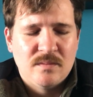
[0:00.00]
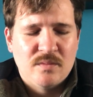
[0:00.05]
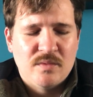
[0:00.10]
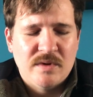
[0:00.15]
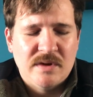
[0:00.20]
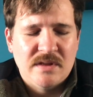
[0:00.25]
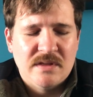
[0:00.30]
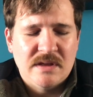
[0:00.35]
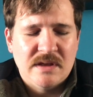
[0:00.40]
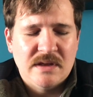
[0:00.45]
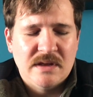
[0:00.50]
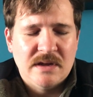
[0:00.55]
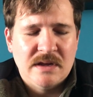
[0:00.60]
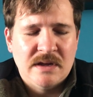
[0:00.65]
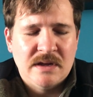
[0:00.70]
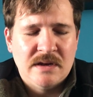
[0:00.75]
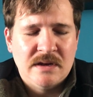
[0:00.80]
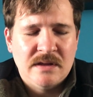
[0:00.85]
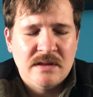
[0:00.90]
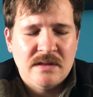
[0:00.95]
Breathe
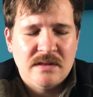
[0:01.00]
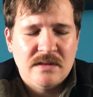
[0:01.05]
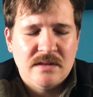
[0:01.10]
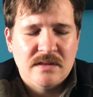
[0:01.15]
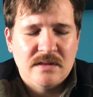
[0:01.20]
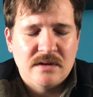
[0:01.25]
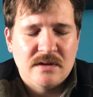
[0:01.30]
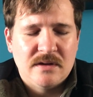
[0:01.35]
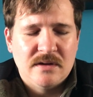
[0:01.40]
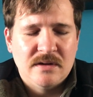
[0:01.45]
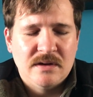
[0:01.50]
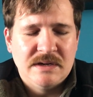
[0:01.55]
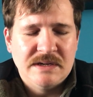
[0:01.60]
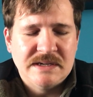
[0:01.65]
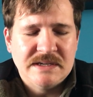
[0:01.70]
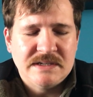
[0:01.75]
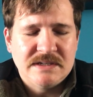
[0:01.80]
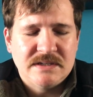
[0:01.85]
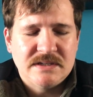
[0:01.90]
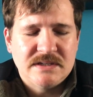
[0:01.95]
in the
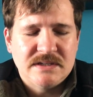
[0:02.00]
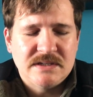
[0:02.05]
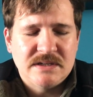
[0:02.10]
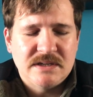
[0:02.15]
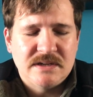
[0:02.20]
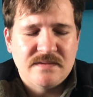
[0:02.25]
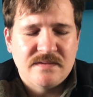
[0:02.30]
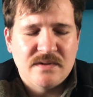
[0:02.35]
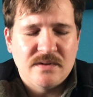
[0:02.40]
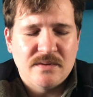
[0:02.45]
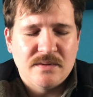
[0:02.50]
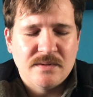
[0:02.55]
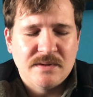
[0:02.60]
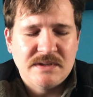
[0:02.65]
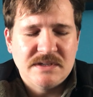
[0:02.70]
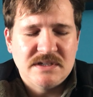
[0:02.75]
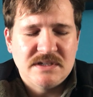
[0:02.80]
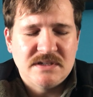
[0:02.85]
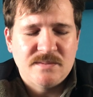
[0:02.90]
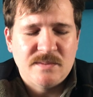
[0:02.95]
goodness of the
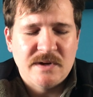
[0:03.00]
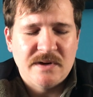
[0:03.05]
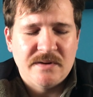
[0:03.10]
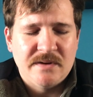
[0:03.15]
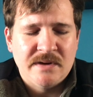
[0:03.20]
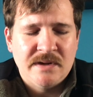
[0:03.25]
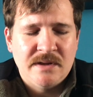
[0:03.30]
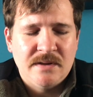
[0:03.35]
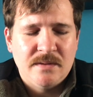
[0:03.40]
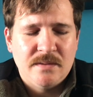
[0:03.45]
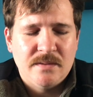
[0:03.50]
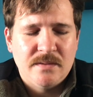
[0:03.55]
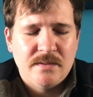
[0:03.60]
Holy Spirit.